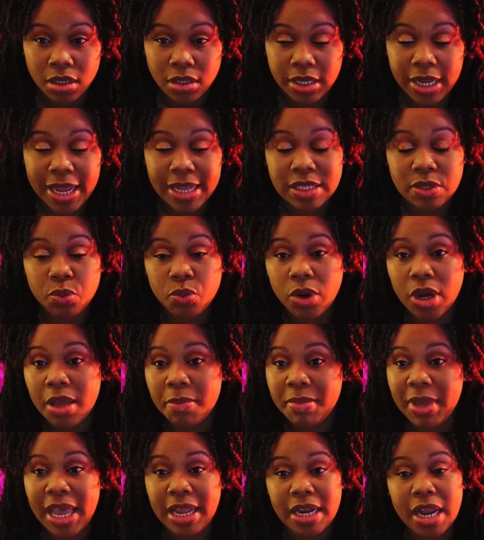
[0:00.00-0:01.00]
That's
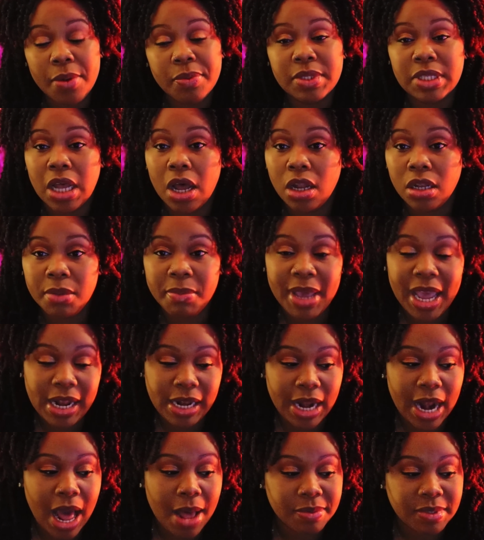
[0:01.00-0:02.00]
one bag. That was the only bag
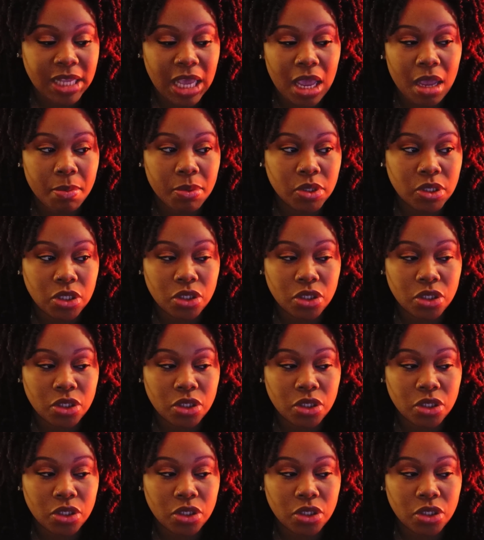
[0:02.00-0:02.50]
that I was able